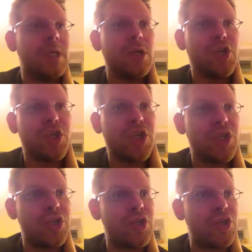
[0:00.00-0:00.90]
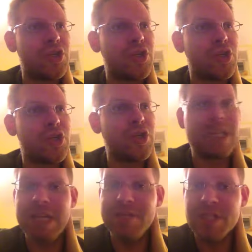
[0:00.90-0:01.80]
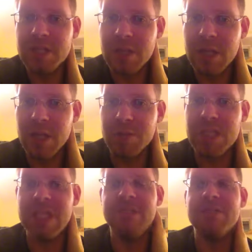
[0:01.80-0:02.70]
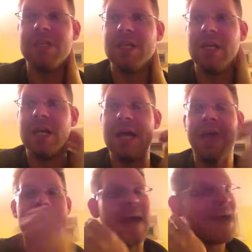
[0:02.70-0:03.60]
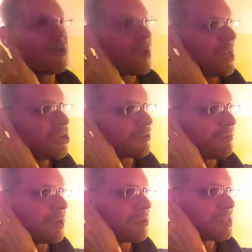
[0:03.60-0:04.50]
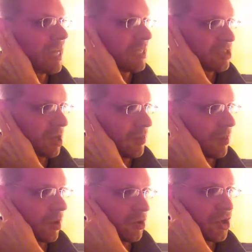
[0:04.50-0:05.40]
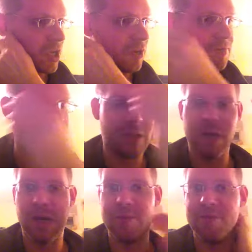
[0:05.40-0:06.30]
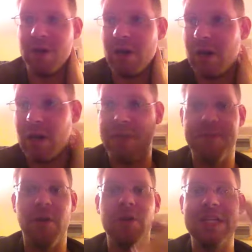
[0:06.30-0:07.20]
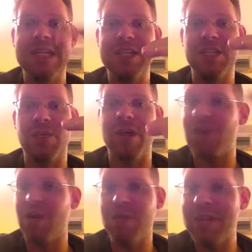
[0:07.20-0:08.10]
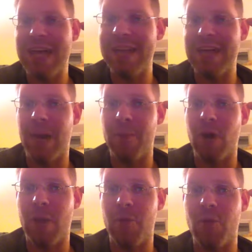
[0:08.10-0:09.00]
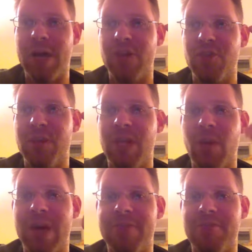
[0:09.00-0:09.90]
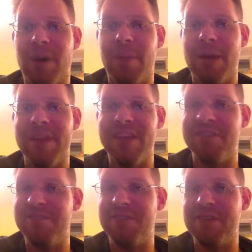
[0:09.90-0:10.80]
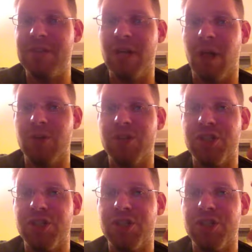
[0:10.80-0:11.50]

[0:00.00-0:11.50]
Sh- Cleves? I think it was Cleves. And they had a range of figure skates on their shelf, uh, a fairly decent range. I don't think they had the upper upper range, but they went from I think fifty dollars to